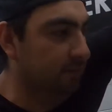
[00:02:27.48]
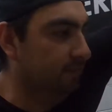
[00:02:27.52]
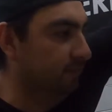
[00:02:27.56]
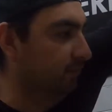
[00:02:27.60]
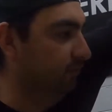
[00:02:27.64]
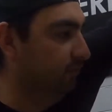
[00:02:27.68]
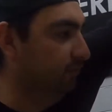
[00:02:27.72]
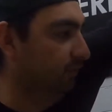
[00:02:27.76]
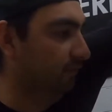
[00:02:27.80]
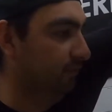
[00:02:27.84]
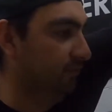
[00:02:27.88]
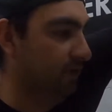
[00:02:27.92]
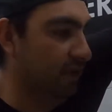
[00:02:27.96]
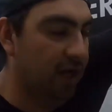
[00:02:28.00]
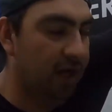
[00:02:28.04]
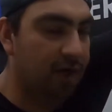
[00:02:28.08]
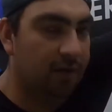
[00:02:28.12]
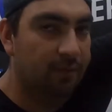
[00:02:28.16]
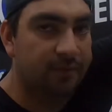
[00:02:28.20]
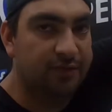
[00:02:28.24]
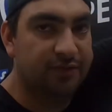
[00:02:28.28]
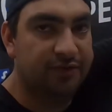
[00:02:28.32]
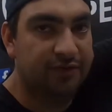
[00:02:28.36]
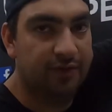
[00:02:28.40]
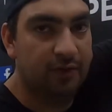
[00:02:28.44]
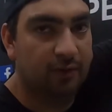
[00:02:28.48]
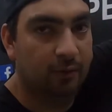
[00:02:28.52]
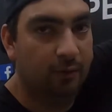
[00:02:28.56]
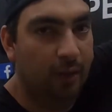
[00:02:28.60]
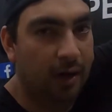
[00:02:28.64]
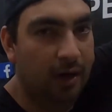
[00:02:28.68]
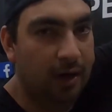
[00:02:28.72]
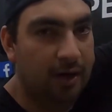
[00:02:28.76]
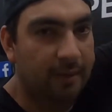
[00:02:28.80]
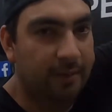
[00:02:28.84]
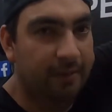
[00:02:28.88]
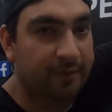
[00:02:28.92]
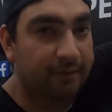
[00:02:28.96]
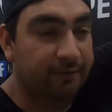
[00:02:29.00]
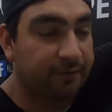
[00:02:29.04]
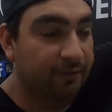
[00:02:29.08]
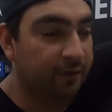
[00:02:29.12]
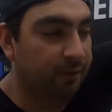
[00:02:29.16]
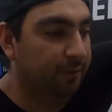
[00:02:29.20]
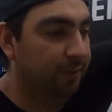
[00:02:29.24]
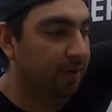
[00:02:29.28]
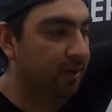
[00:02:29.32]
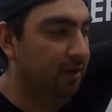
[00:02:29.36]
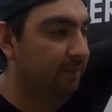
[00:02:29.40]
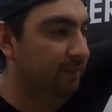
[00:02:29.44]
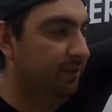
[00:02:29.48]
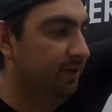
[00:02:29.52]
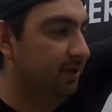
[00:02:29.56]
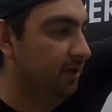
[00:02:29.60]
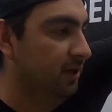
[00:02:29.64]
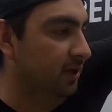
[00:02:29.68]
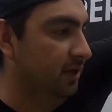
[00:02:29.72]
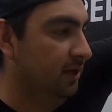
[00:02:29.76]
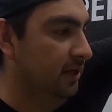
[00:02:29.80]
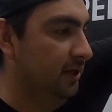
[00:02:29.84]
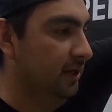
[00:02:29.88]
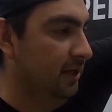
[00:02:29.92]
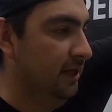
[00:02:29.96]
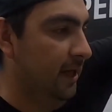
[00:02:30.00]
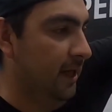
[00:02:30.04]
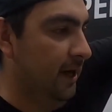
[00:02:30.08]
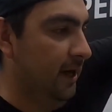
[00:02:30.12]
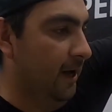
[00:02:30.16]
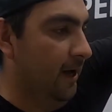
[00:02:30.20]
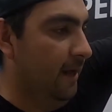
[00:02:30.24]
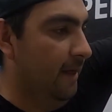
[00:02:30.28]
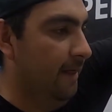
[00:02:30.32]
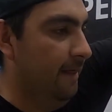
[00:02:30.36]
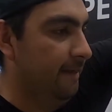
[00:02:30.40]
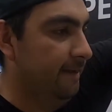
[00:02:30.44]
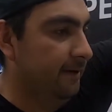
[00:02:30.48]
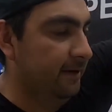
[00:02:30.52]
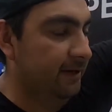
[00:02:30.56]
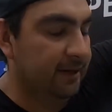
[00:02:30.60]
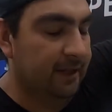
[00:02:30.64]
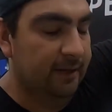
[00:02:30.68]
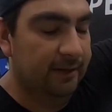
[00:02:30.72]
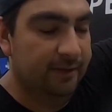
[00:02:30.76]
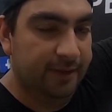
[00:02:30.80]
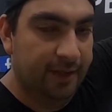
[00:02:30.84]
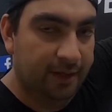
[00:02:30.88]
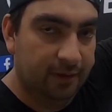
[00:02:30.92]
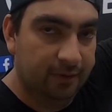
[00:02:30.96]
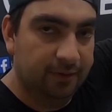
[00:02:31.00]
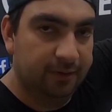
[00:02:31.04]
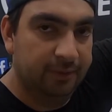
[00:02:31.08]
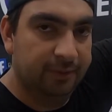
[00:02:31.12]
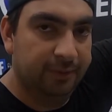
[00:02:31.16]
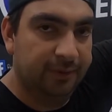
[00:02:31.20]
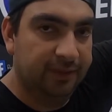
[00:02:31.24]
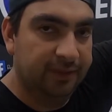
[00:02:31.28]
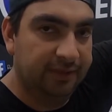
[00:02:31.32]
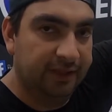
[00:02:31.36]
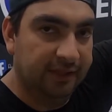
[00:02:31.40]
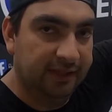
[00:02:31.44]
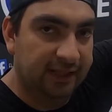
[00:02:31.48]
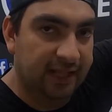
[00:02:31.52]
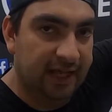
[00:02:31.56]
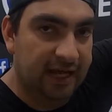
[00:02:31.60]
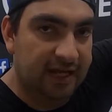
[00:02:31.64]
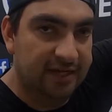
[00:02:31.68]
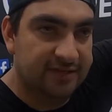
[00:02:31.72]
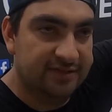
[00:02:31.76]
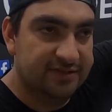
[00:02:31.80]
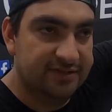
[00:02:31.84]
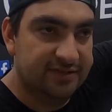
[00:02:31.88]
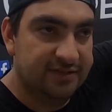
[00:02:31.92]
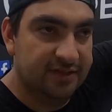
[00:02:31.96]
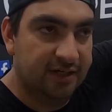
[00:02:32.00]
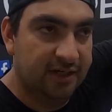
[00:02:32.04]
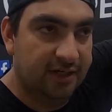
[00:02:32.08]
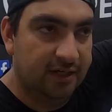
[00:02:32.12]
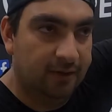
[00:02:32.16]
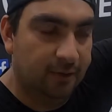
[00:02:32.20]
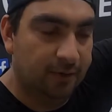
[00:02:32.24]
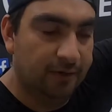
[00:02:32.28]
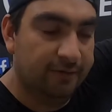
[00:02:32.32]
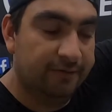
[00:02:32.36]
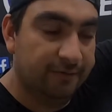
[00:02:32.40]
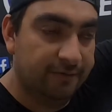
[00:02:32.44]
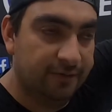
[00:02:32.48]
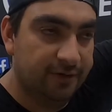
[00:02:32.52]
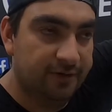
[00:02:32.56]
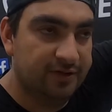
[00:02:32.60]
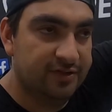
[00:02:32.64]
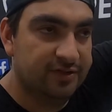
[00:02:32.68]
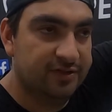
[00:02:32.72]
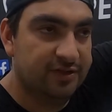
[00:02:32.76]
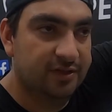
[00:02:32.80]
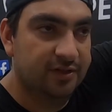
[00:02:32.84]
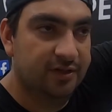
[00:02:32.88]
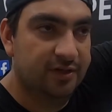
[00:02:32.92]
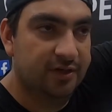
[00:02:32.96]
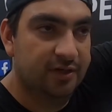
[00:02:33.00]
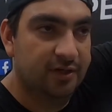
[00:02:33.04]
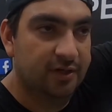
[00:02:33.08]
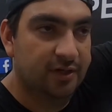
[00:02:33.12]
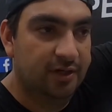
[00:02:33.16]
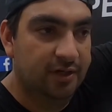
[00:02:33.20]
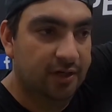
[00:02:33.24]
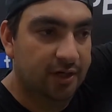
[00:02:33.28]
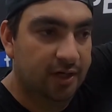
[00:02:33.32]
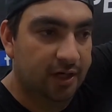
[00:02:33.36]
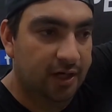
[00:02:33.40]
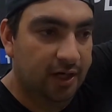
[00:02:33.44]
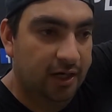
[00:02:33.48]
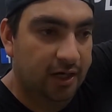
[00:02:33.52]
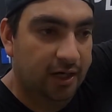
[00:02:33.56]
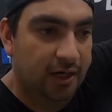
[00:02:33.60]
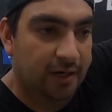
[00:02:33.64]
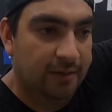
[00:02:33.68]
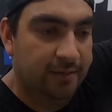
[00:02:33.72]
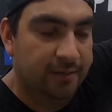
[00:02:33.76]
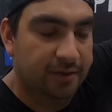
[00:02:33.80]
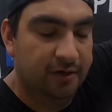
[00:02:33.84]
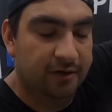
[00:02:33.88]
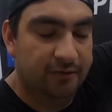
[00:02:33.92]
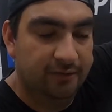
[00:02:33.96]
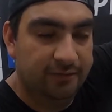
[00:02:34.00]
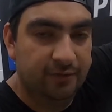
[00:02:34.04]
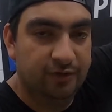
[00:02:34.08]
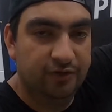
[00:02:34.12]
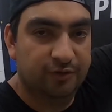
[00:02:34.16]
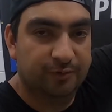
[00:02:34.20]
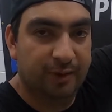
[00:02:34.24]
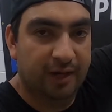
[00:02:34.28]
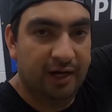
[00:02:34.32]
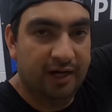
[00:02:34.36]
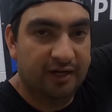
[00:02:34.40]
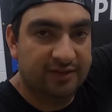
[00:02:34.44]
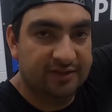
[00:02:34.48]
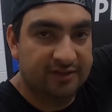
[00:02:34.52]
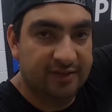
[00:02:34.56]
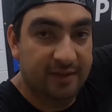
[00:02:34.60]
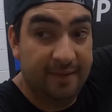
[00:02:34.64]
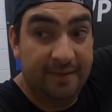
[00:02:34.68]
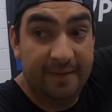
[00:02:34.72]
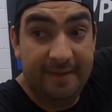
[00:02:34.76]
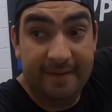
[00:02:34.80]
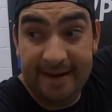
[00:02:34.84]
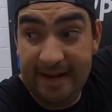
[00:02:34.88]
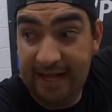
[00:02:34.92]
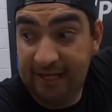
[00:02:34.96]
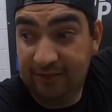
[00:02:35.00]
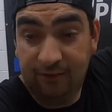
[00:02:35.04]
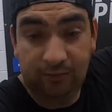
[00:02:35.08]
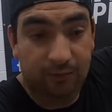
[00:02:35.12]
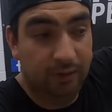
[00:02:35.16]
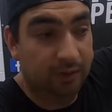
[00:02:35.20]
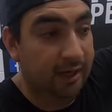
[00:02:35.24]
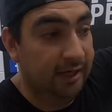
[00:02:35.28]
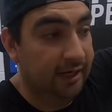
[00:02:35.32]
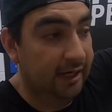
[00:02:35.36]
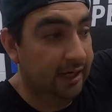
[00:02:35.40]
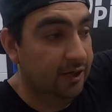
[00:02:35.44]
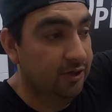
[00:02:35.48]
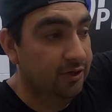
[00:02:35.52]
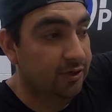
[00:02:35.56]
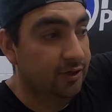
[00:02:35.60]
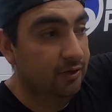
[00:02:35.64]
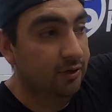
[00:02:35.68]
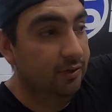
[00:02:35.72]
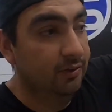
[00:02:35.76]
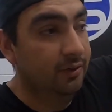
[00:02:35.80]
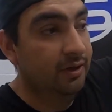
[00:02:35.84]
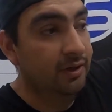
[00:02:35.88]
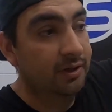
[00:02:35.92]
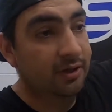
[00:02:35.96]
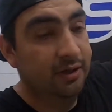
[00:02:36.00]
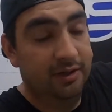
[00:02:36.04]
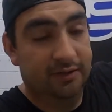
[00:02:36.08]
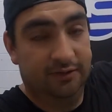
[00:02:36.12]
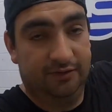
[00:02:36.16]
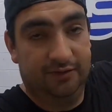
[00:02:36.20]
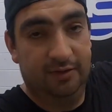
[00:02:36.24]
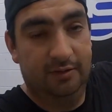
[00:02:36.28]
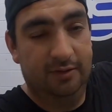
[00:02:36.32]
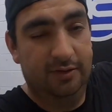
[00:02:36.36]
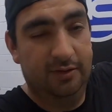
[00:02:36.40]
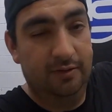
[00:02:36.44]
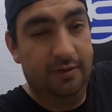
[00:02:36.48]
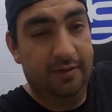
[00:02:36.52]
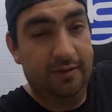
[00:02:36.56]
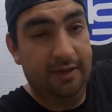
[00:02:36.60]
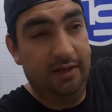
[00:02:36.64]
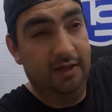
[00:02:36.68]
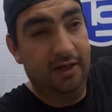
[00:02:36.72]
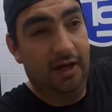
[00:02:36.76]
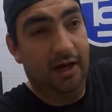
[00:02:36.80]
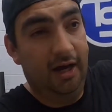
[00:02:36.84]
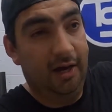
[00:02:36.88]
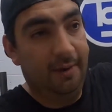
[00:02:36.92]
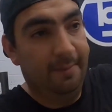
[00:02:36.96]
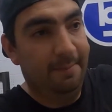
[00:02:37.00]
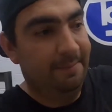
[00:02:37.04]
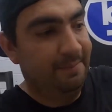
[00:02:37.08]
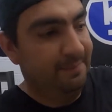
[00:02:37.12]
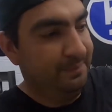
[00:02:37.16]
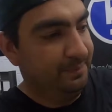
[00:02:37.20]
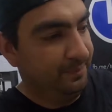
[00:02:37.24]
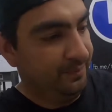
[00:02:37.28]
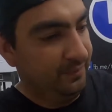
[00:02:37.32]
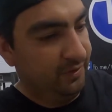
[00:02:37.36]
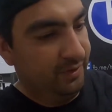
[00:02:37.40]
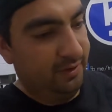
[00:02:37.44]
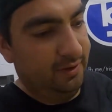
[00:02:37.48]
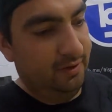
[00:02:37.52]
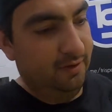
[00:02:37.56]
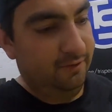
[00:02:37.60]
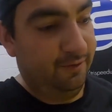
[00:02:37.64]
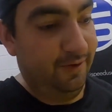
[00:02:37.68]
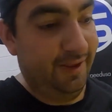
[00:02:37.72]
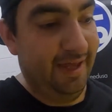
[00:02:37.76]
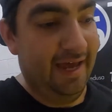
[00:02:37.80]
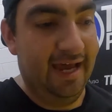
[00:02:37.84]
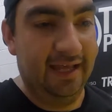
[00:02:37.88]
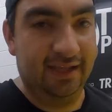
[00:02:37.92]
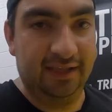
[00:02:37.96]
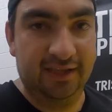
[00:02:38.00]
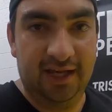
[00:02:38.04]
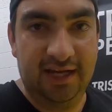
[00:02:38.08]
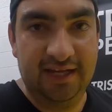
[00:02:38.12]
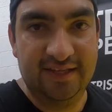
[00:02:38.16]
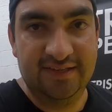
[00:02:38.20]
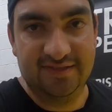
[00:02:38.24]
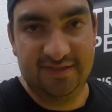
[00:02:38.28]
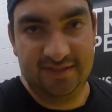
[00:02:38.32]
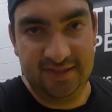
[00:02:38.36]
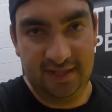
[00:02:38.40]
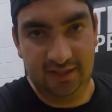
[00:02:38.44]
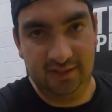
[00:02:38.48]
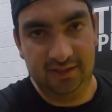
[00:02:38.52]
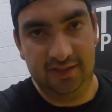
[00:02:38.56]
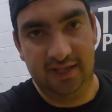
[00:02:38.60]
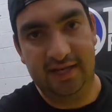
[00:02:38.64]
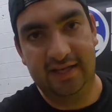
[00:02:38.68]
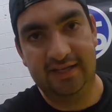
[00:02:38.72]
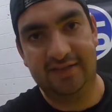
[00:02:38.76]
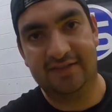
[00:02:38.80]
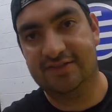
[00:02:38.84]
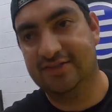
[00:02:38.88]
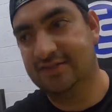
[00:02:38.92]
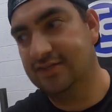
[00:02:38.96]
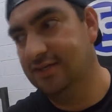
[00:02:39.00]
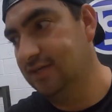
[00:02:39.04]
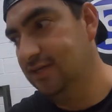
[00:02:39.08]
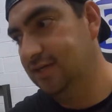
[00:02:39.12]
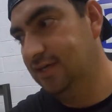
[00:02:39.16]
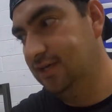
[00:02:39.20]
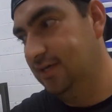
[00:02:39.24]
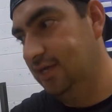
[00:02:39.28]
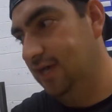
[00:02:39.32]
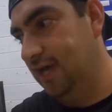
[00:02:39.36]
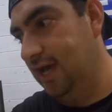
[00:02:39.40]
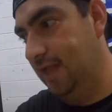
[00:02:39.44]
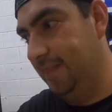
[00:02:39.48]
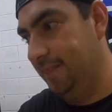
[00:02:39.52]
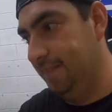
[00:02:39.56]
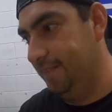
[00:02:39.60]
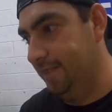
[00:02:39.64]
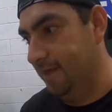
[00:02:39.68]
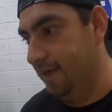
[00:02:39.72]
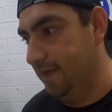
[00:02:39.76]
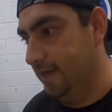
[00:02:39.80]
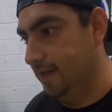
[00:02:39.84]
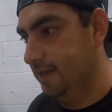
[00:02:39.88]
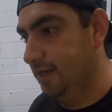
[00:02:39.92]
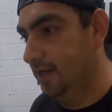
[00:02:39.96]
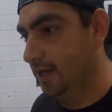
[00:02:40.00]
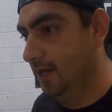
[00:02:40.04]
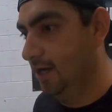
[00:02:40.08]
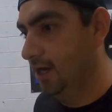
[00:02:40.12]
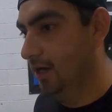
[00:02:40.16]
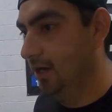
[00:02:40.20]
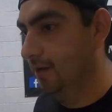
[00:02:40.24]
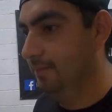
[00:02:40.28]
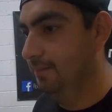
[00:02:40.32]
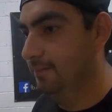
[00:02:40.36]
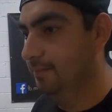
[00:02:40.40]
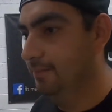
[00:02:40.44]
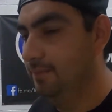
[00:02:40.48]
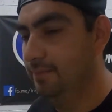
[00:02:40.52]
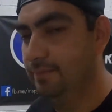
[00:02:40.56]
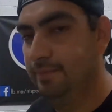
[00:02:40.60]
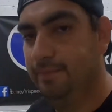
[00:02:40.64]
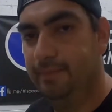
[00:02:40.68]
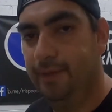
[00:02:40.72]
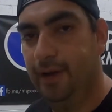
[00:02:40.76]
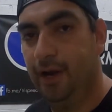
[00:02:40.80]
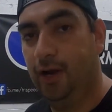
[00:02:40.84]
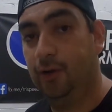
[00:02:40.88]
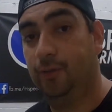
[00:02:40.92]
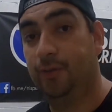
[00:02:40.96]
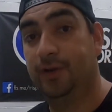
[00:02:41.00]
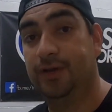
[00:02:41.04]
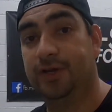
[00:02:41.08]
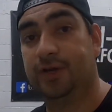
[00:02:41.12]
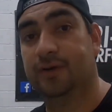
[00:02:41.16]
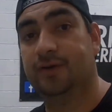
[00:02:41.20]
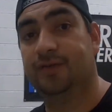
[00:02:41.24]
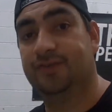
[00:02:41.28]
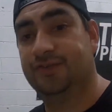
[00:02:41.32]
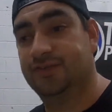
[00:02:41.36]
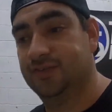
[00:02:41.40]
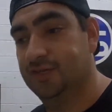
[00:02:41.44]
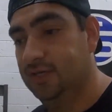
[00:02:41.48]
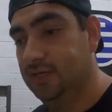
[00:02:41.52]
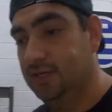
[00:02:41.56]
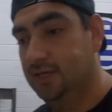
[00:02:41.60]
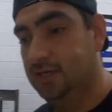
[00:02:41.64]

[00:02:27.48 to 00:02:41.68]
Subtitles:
So for now, I'm just gonna wire up the fuel pump. Again, that'll complete the last or the first, you know, fuse box, and then the next one I got to do is gonna do the for the headlights, tail lights, and then power windows.